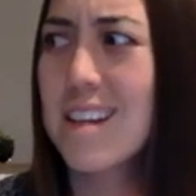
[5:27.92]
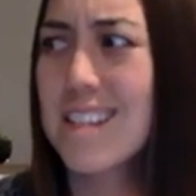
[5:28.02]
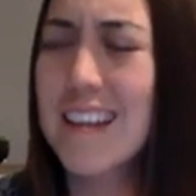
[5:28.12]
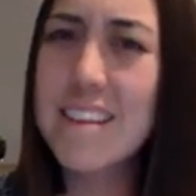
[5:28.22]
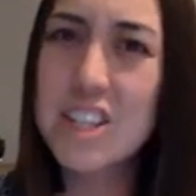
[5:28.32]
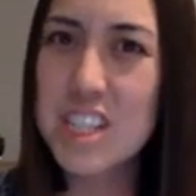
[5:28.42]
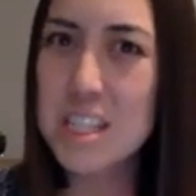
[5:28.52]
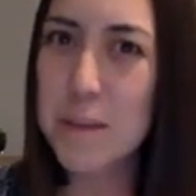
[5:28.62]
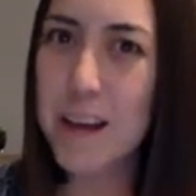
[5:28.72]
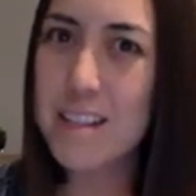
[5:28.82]
saying that she's
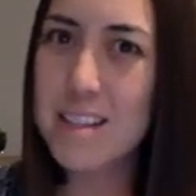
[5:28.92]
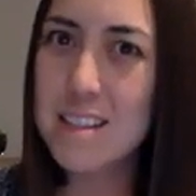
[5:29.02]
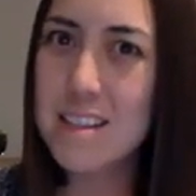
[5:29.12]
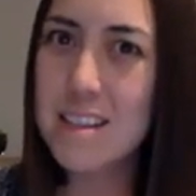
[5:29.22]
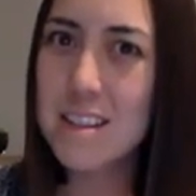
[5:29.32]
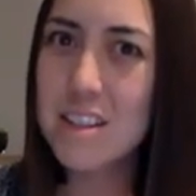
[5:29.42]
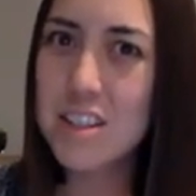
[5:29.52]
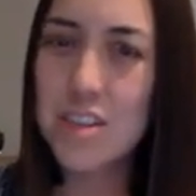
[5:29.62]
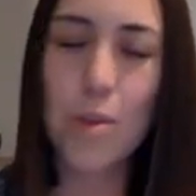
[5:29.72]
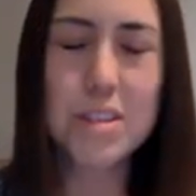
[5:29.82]
the best, that
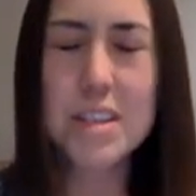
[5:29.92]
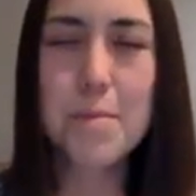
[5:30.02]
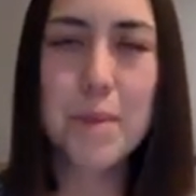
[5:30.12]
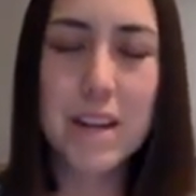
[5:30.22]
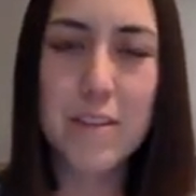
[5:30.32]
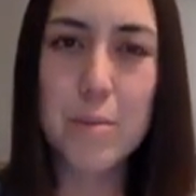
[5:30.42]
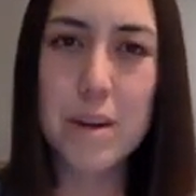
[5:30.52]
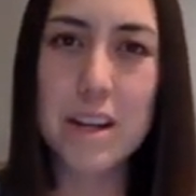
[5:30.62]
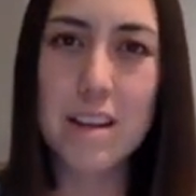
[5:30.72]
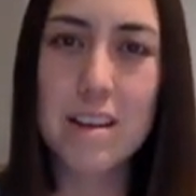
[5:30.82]
she's always going to beat
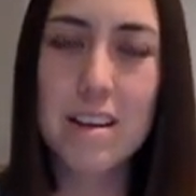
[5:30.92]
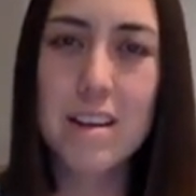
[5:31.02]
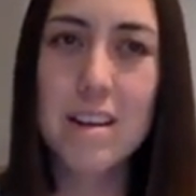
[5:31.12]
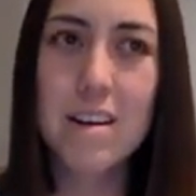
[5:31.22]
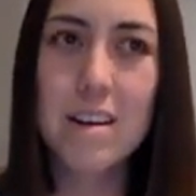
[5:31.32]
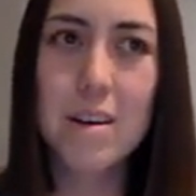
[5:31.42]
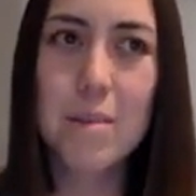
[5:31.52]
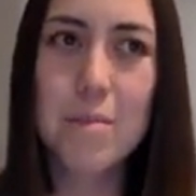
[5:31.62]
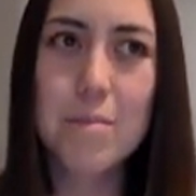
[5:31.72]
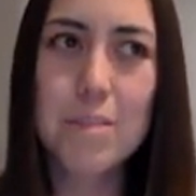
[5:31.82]
everybody.
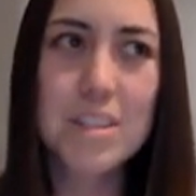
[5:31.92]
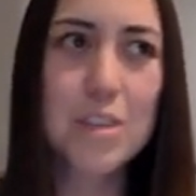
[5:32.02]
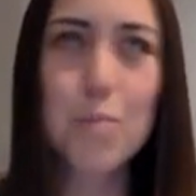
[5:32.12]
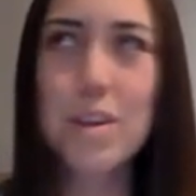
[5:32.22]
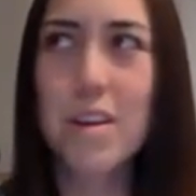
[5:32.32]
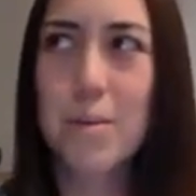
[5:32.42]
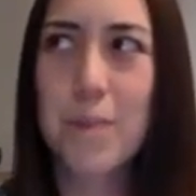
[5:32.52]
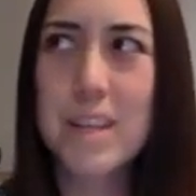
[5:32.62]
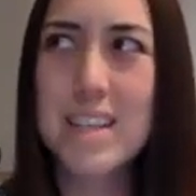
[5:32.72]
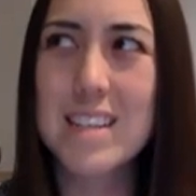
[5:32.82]
She's going to win all the
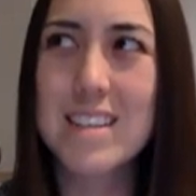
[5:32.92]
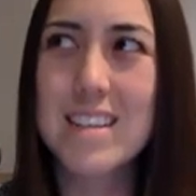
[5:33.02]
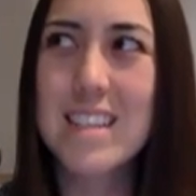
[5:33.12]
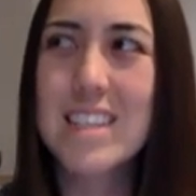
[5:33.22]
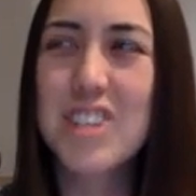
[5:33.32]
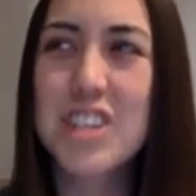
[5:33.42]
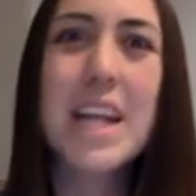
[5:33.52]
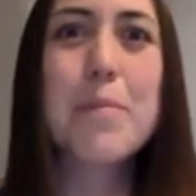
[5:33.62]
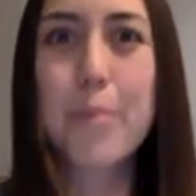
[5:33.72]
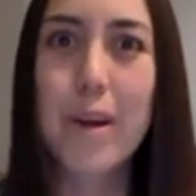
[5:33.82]
races. She
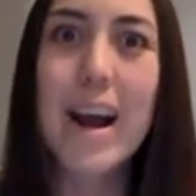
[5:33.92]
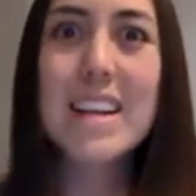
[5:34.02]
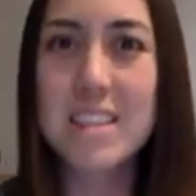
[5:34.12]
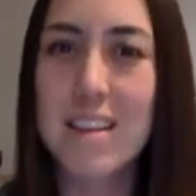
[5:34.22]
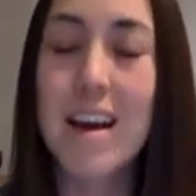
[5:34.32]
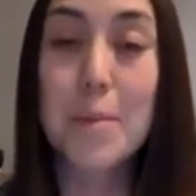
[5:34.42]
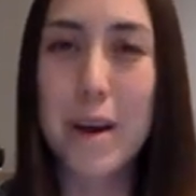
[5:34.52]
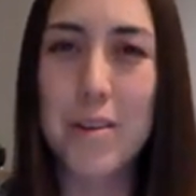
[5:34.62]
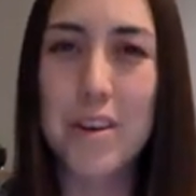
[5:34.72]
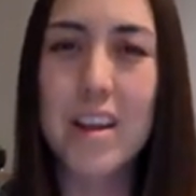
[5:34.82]
like brags a lot
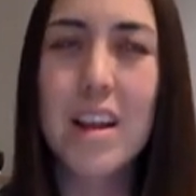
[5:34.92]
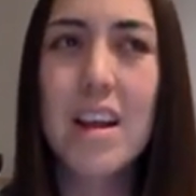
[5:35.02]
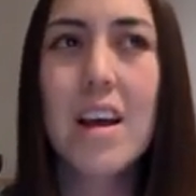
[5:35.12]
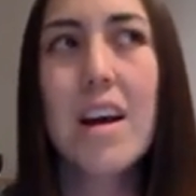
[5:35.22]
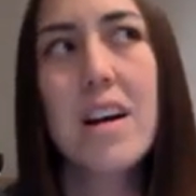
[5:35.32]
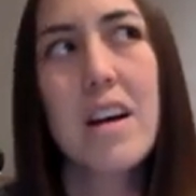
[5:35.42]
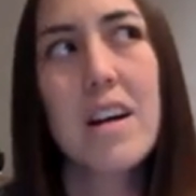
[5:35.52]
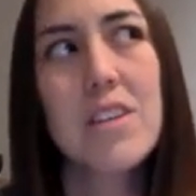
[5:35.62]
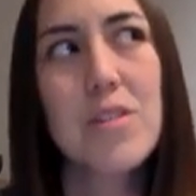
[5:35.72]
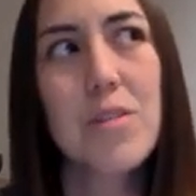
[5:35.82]
about it.
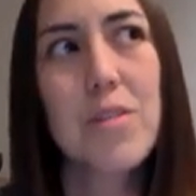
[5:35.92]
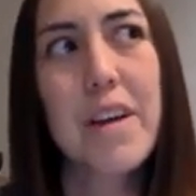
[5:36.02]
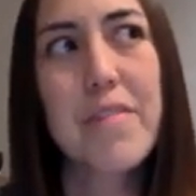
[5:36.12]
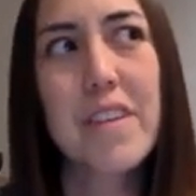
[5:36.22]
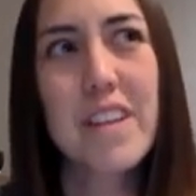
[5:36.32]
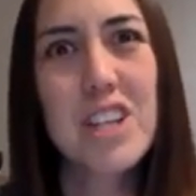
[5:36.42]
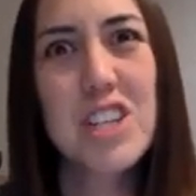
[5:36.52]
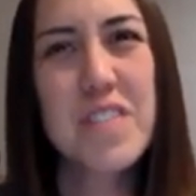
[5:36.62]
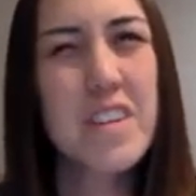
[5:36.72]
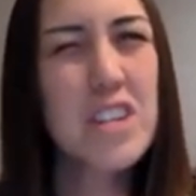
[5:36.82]
So I feel like
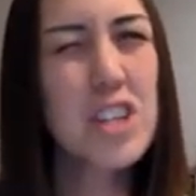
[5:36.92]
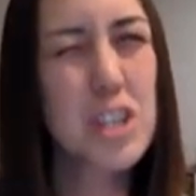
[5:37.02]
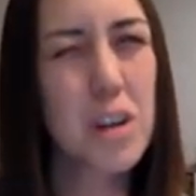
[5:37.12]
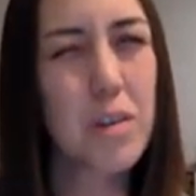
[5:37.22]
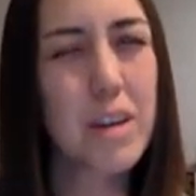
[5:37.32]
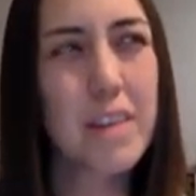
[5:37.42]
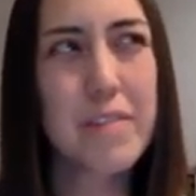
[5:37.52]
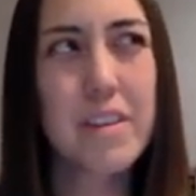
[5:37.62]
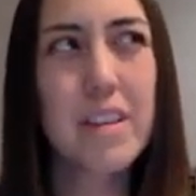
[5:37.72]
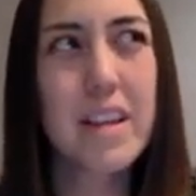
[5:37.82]
she's very showy. I
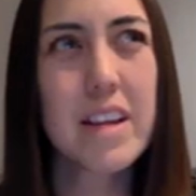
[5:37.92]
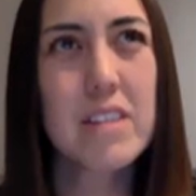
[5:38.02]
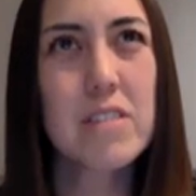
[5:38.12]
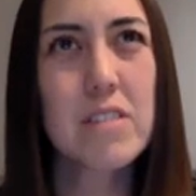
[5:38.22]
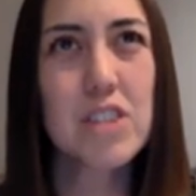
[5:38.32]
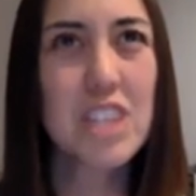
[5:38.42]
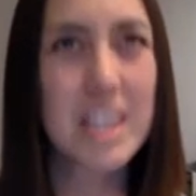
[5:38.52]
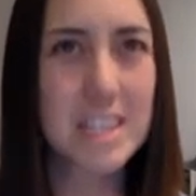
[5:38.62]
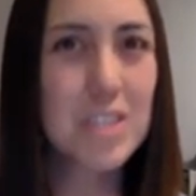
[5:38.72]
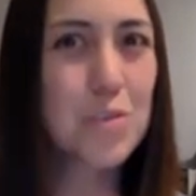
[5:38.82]
feel like she
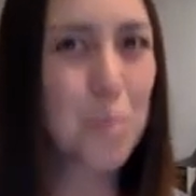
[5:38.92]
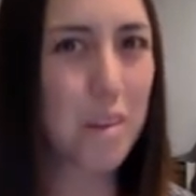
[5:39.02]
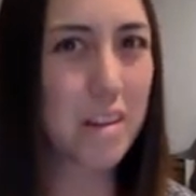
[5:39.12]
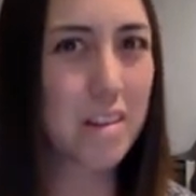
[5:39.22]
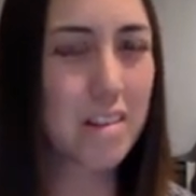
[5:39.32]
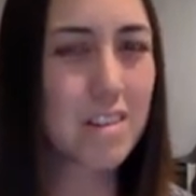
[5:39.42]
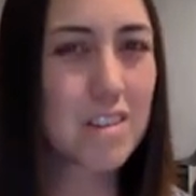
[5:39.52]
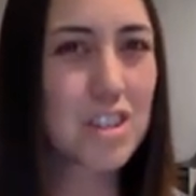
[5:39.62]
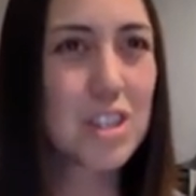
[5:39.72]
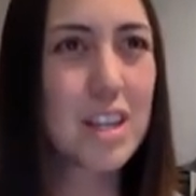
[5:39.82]
likes to win.
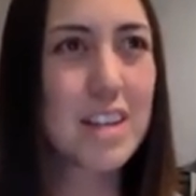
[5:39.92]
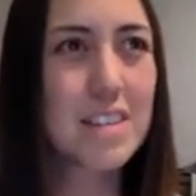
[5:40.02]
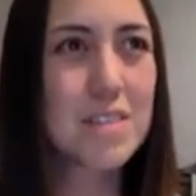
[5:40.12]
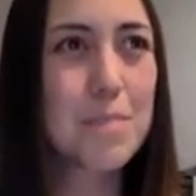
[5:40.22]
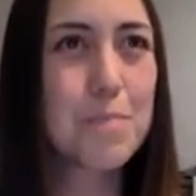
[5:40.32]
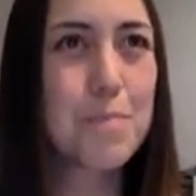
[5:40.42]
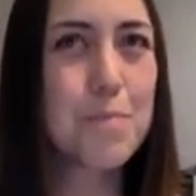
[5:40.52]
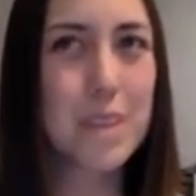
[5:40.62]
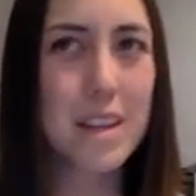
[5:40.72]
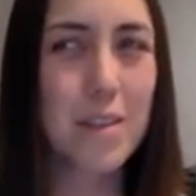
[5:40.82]
She likes to
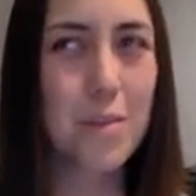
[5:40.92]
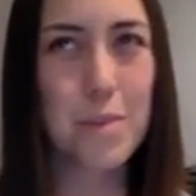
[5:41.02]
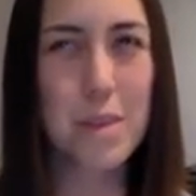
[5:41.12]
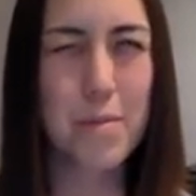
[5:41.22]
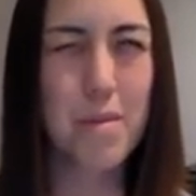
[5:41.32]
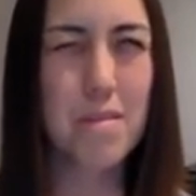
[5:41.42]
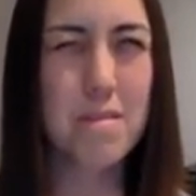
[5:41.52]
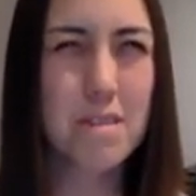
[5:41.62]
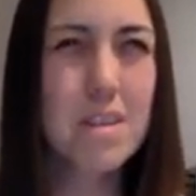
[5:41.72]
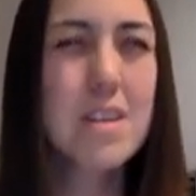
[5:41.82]
beat other people.
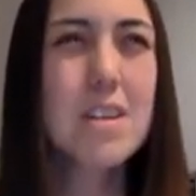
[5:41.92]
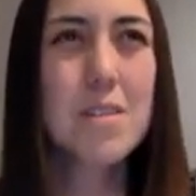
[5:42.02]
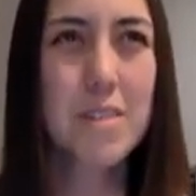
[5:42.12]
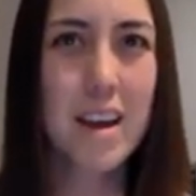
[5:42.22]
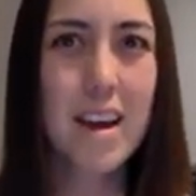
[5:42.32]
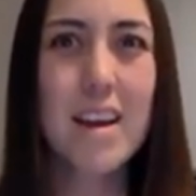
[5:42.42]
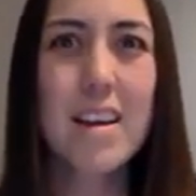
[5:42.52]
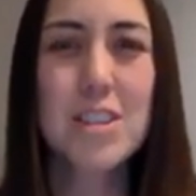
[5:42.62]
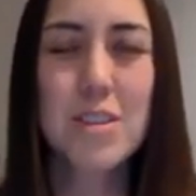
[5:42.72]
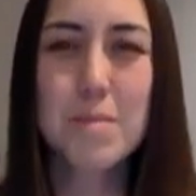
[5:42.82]
Okay, so I'm